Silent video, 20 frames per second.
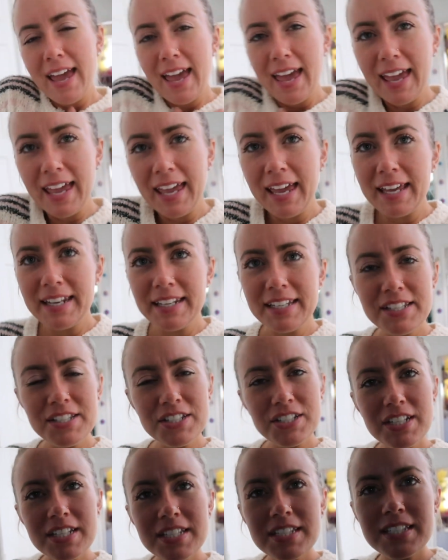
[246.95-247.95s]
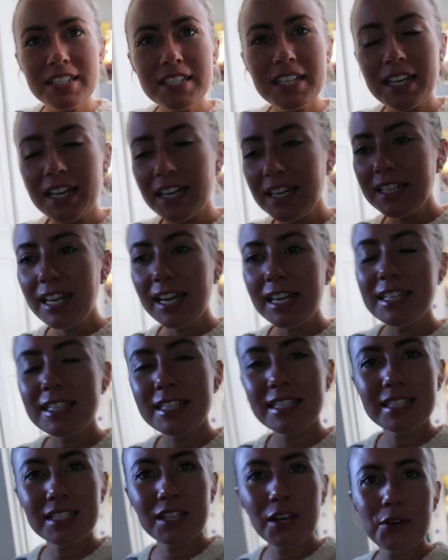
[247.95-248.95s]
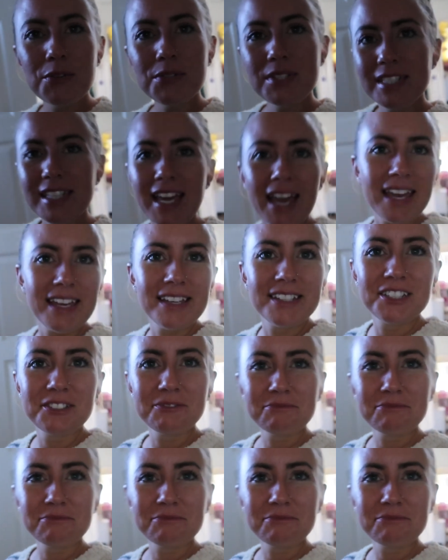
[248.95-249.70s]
and it's just a nice cozy day.